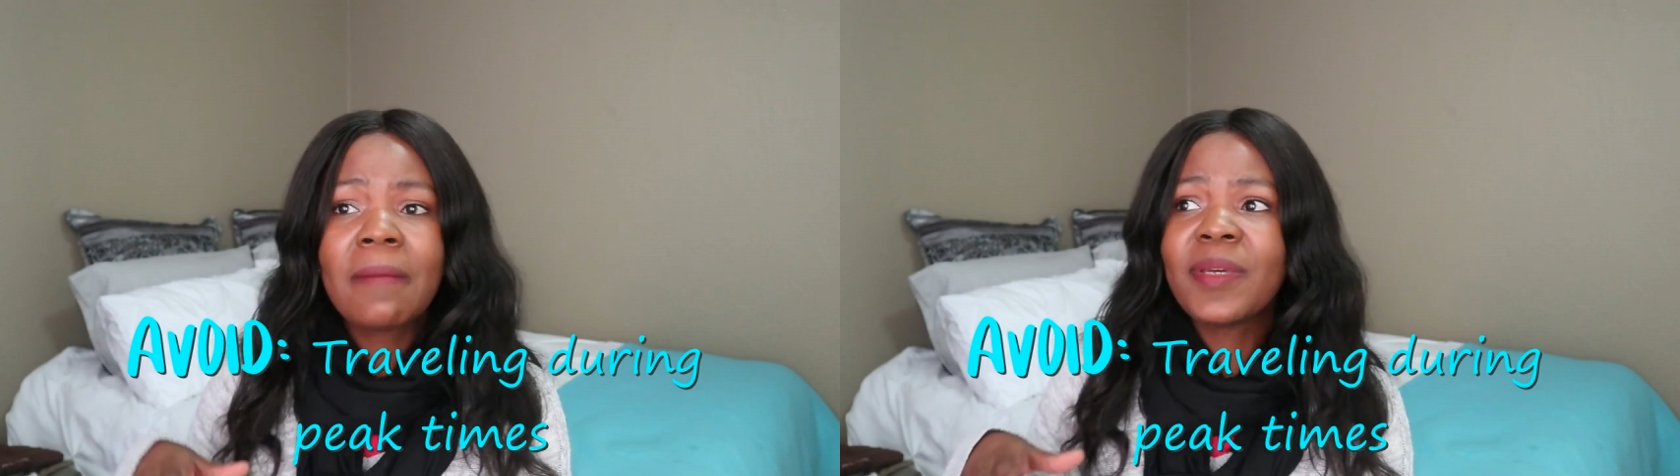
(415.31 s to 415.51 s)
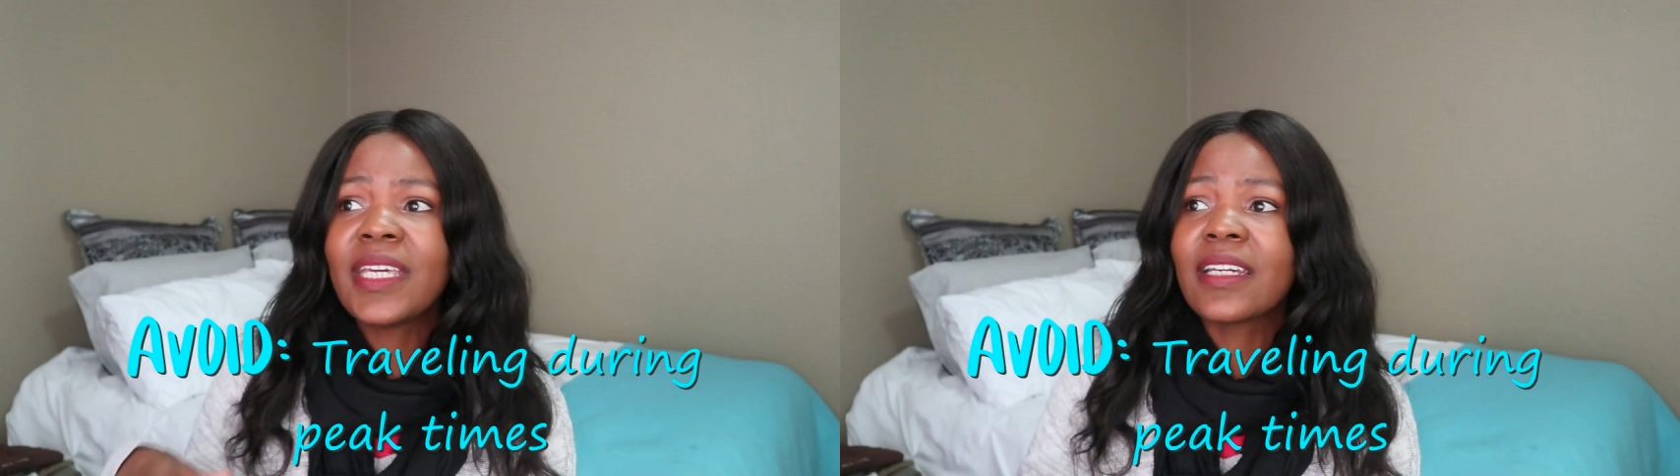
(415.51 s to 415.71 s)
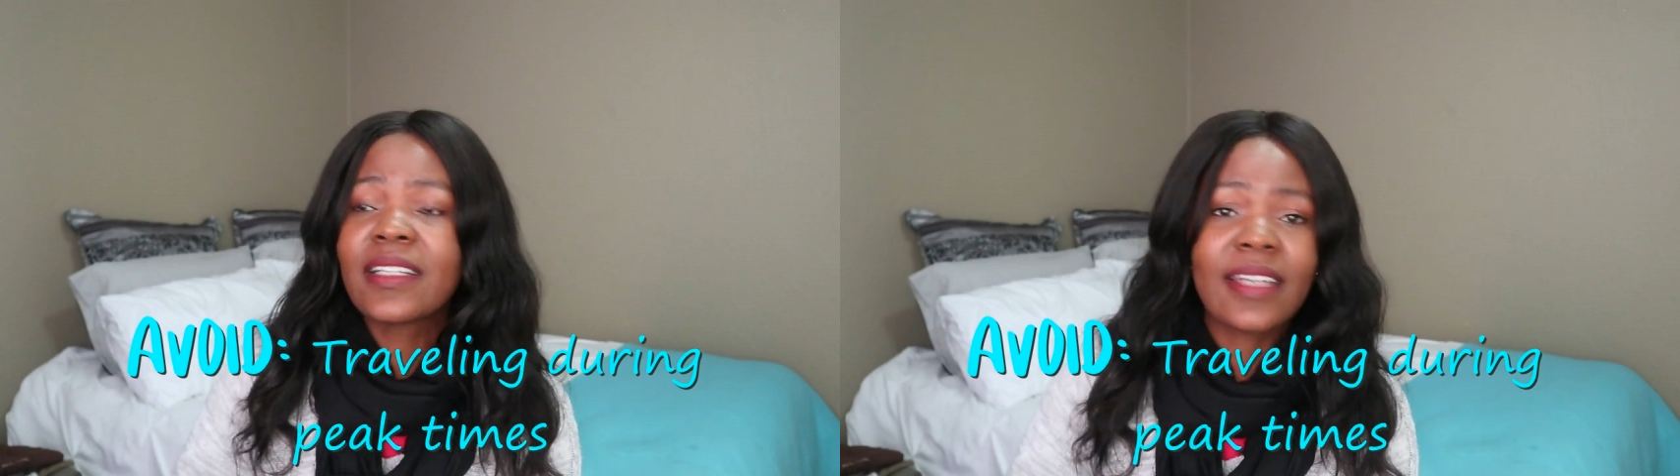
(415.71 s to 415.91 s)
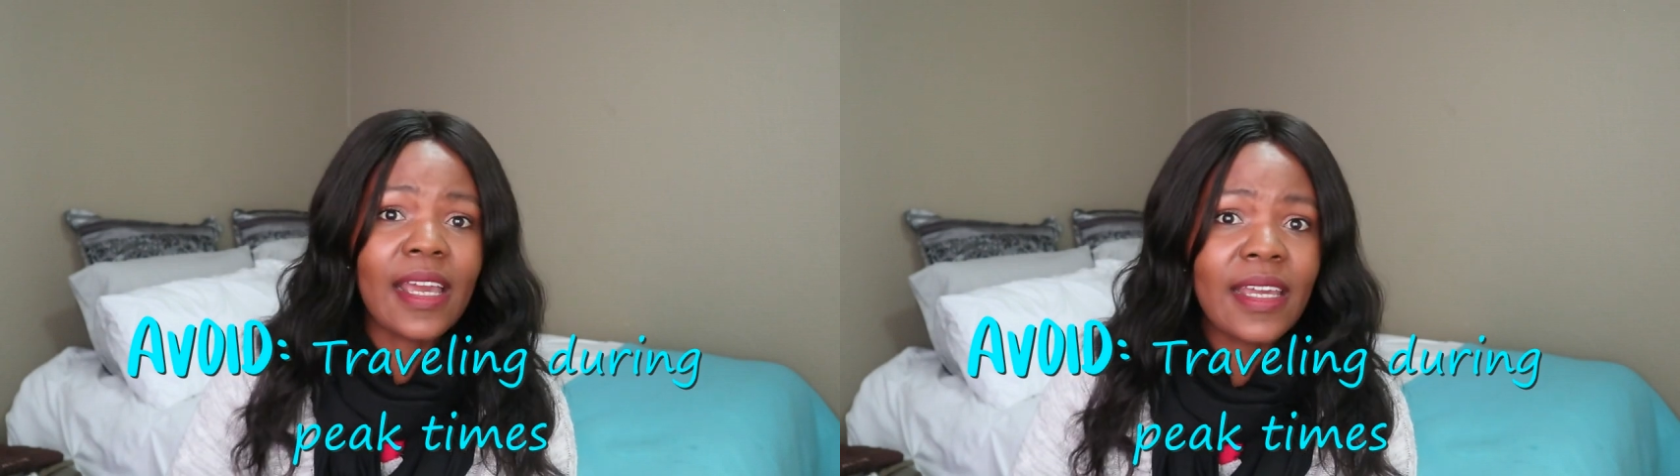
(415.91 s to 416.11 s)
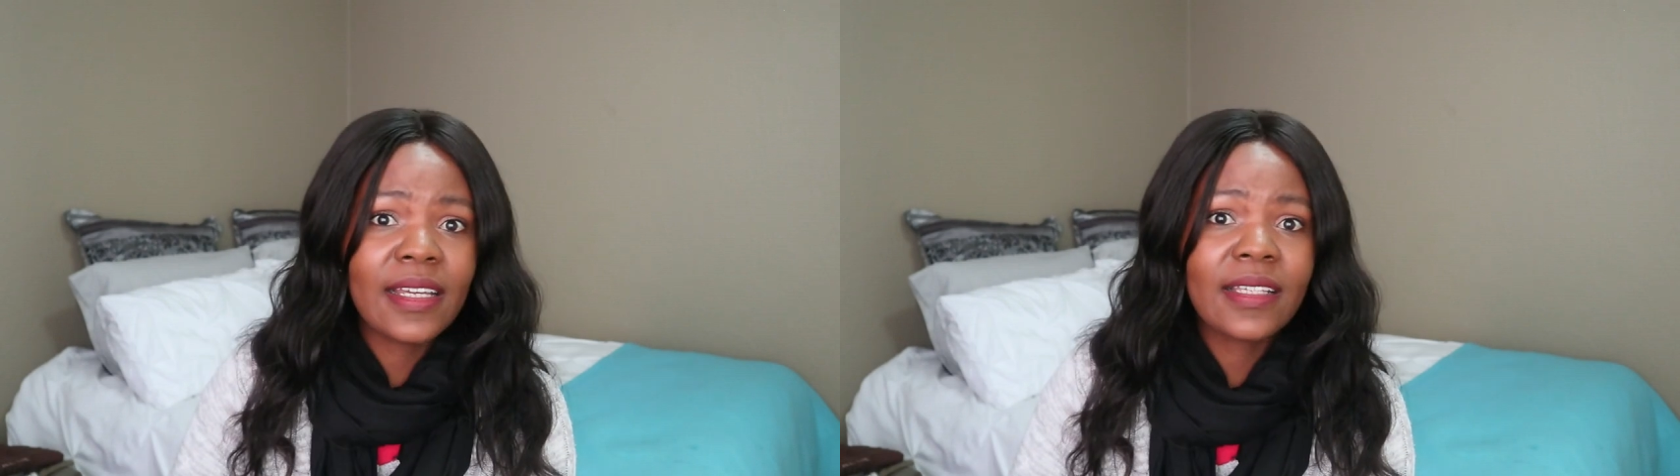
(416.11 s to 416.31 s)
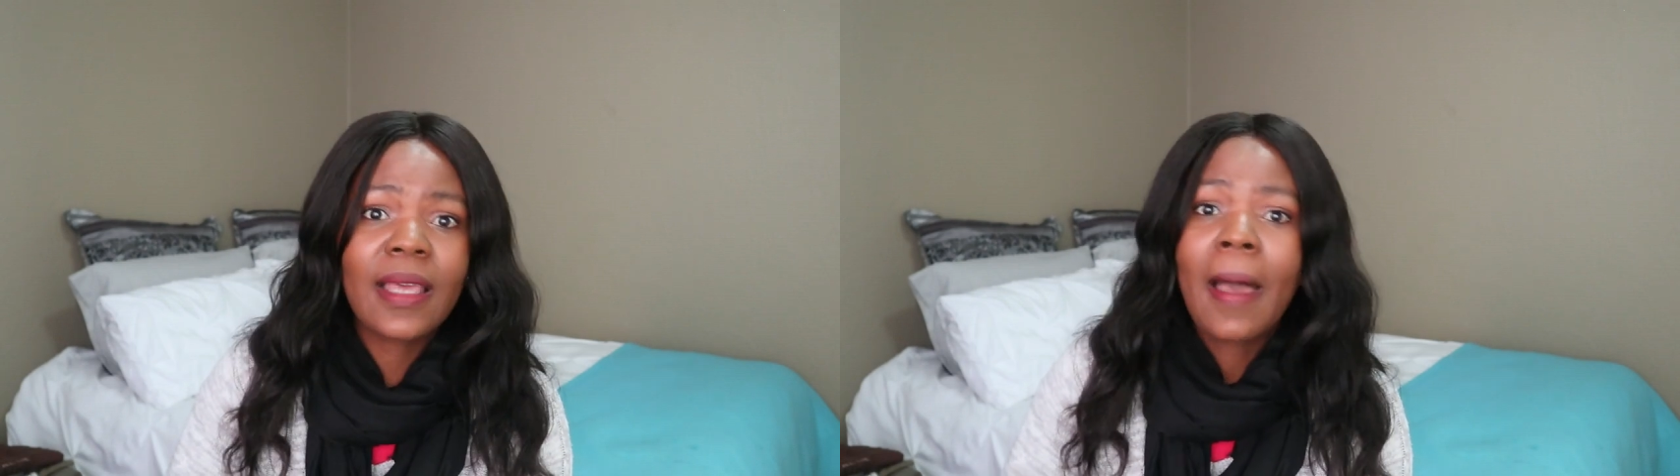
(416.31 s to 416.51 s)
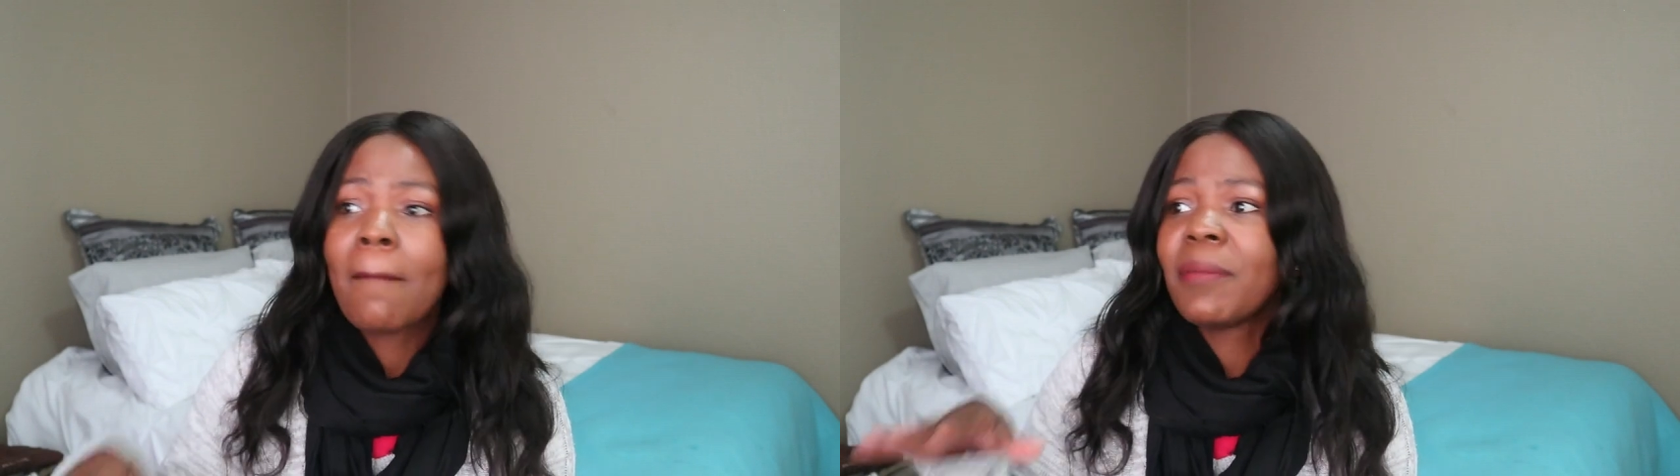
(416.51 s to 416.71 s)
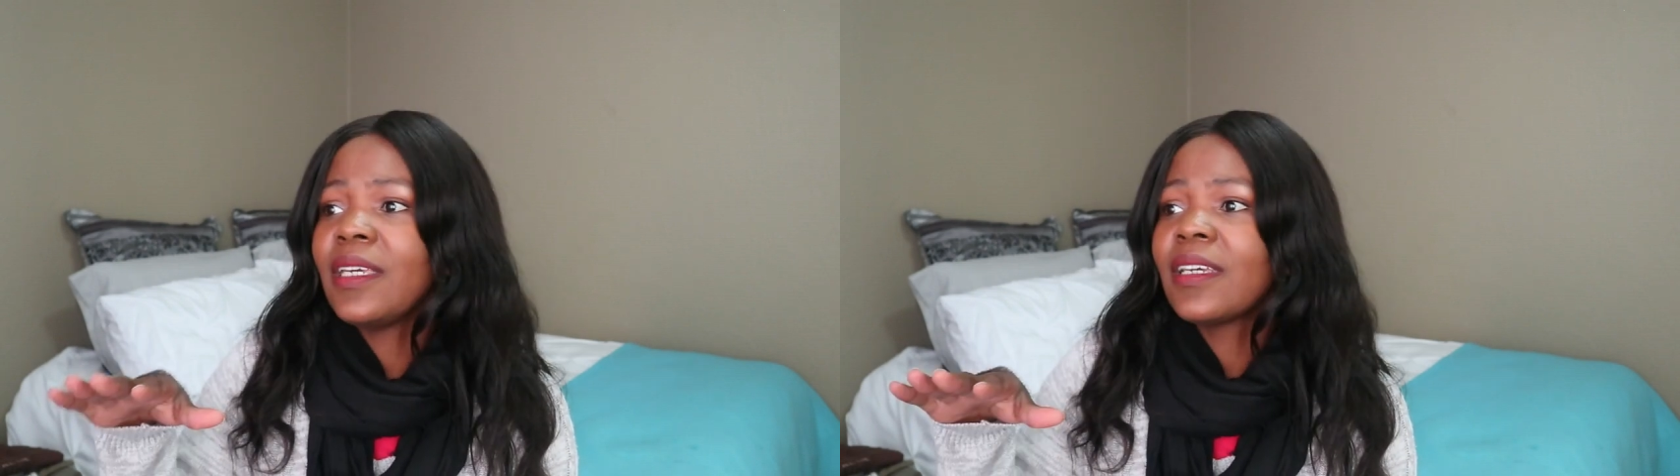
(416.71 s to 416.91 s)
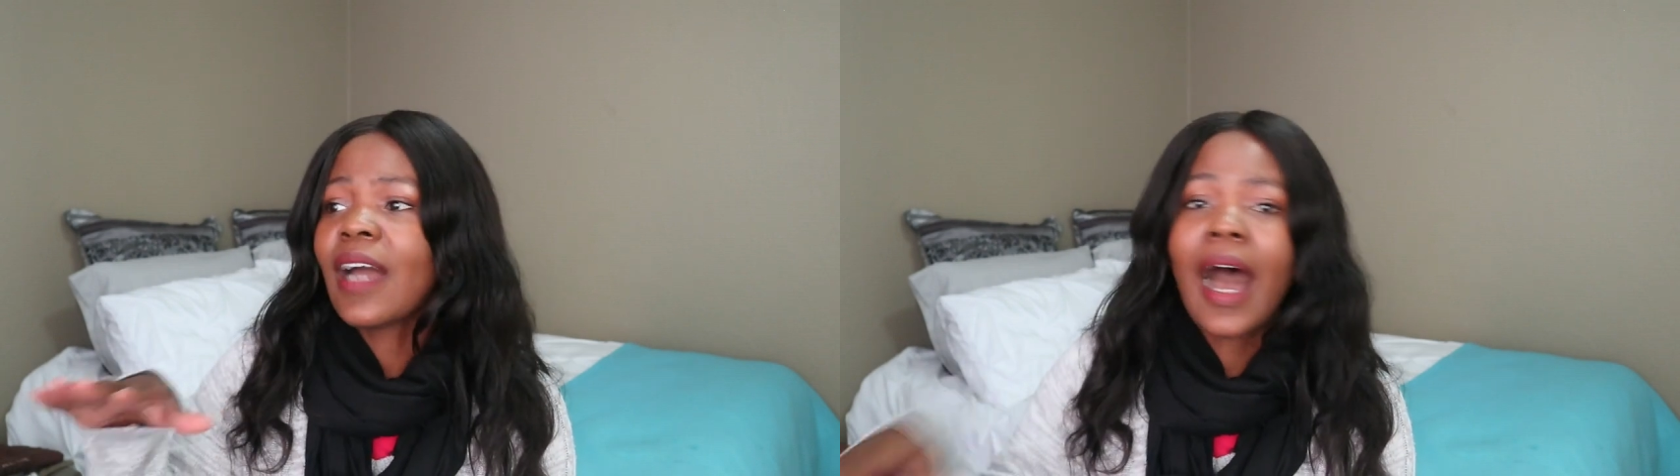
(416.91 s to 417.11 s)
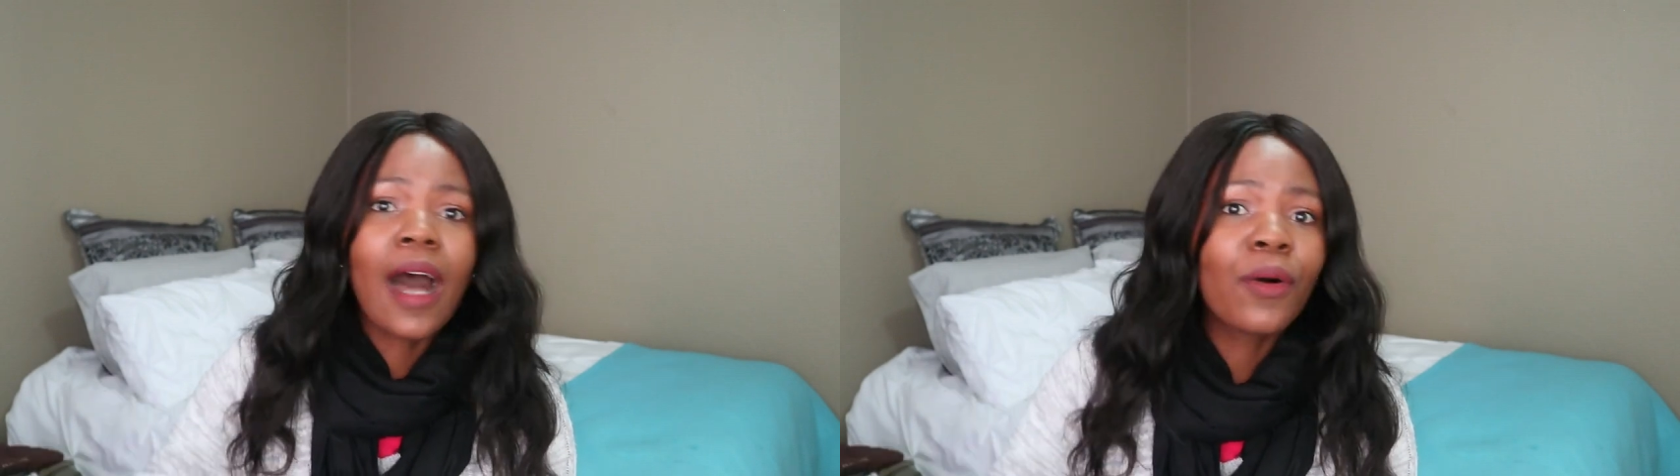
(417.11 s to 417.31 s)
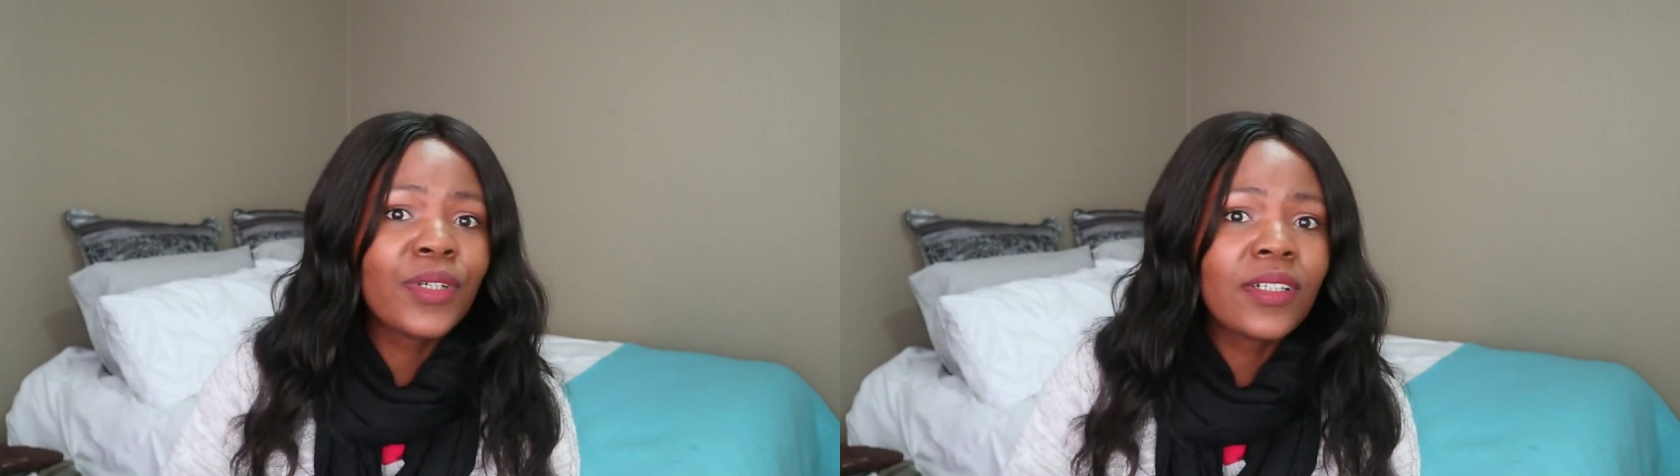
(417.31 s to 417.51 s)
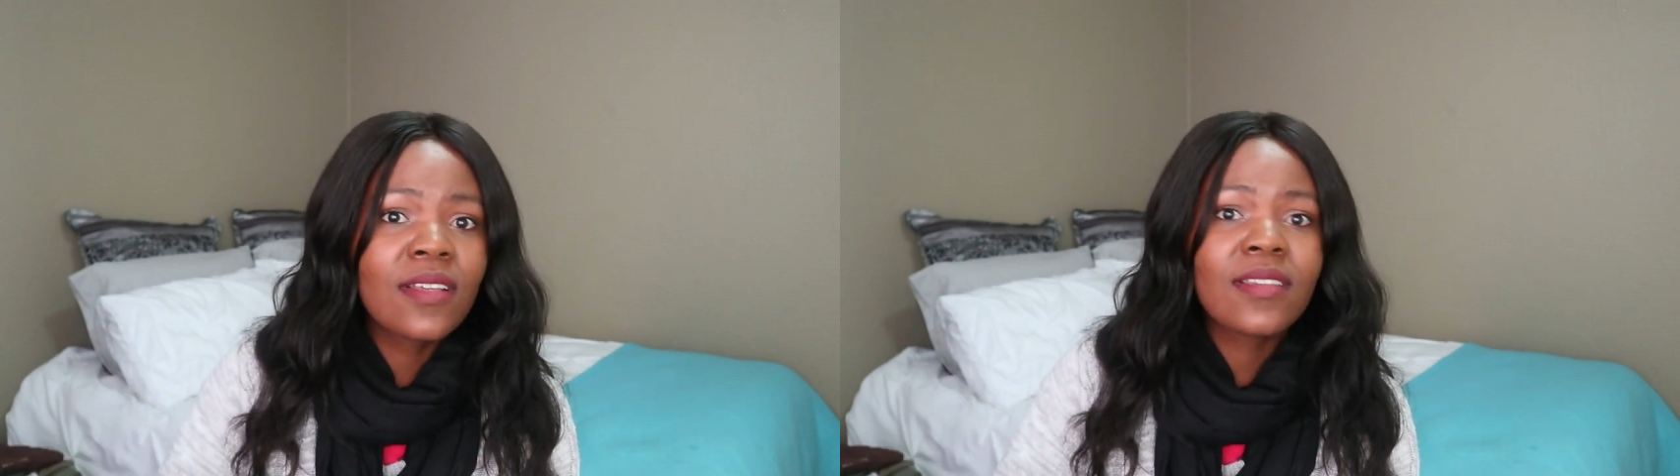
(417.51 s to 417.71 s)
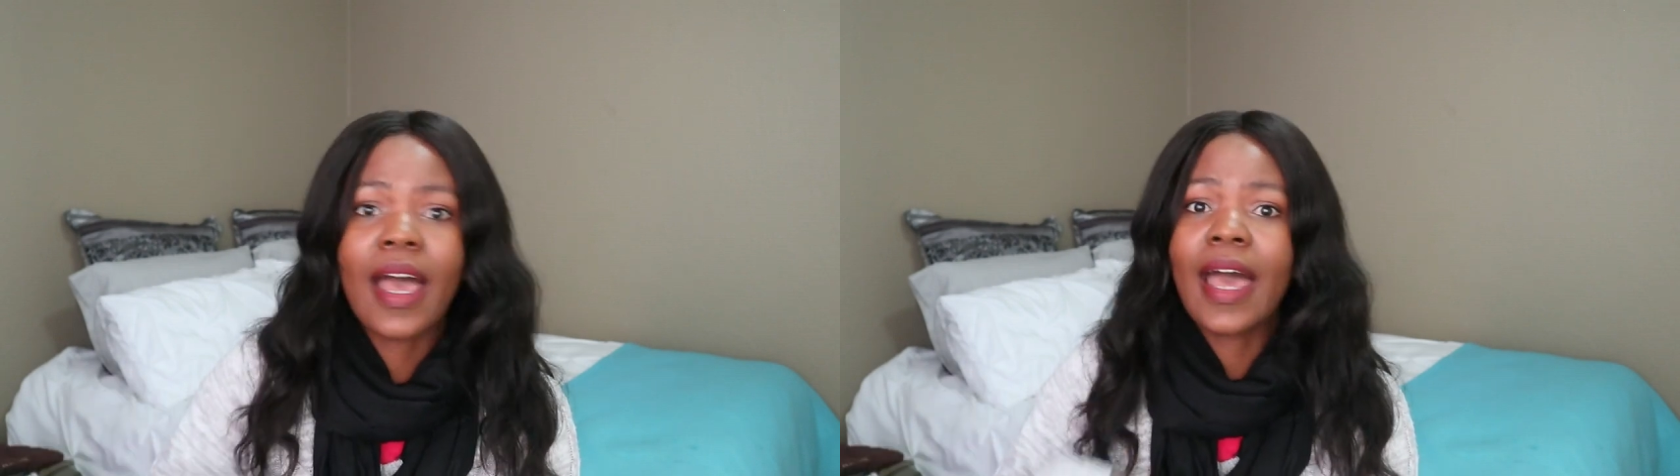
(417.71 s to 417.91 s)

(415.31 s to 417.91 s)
peak days, peak hours,